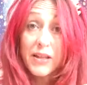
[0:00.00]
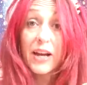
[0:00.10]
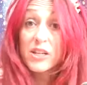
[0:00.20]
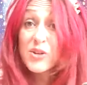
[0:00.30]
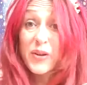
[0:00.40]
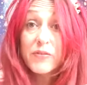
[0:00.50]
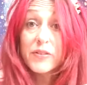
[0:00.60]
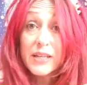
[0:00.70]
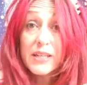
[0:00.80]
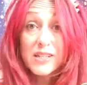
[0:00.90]
I do
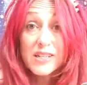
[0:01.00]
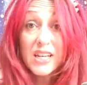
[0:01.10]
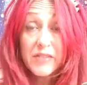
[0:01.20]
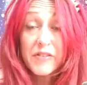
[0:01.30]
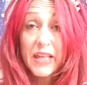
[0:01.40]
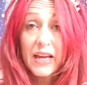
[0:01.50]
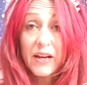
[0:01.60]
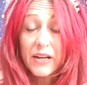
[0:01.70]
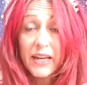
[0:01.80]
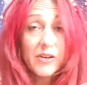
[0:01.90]
everything to deliver that. Okay,